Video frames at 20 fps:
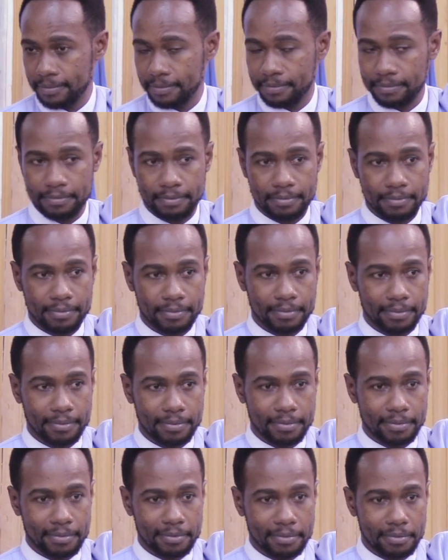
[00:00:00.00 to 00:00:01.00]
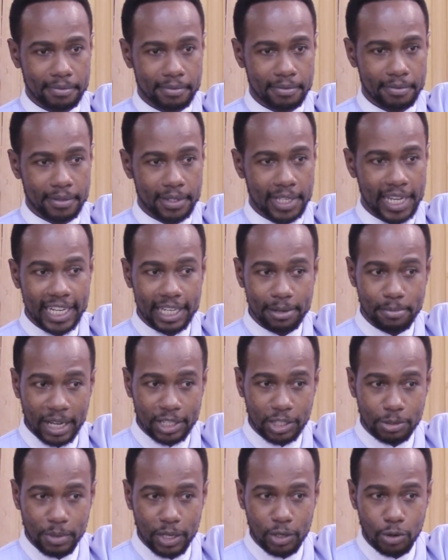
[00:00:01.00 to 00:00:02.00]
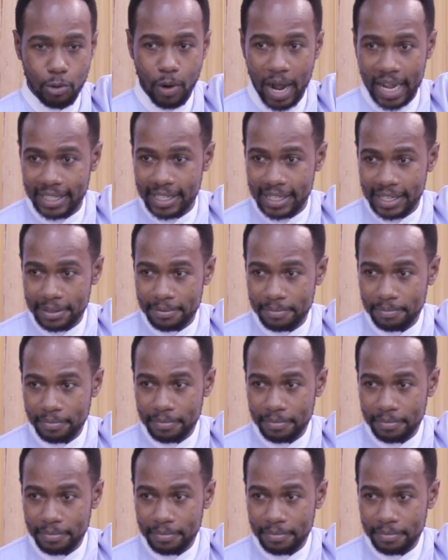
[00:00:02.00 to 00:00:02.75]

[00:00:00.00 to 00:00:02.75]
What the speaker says: It makes me do what?